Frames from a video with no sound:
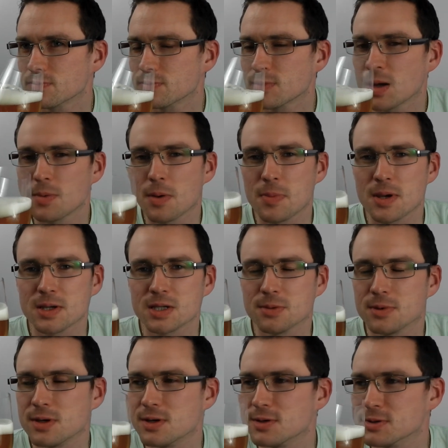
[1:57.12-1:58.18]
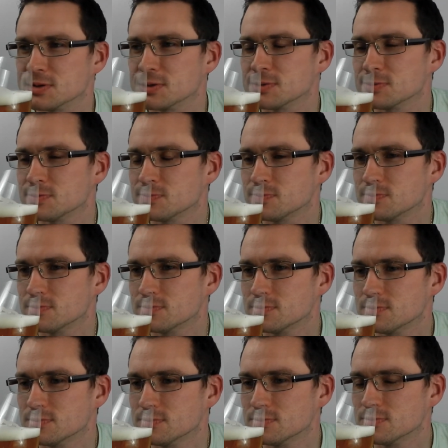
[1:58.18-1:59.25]
Maybe a bit of something else.
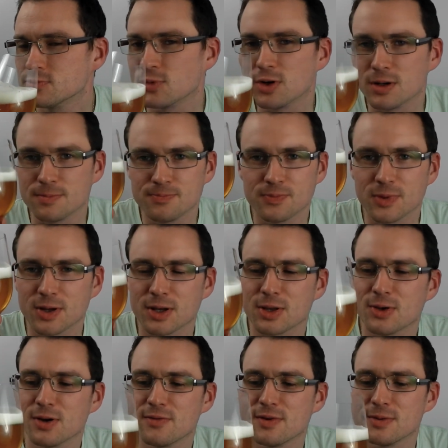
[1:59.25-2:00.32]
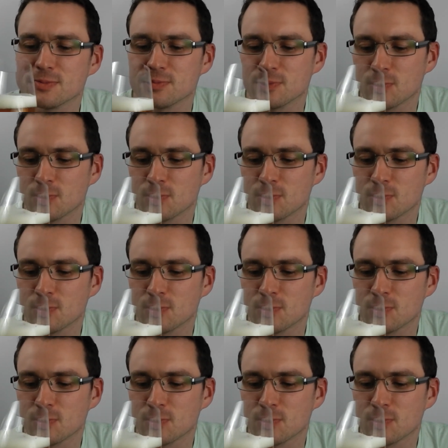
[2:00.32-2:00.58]
Right, I'm going to dive in.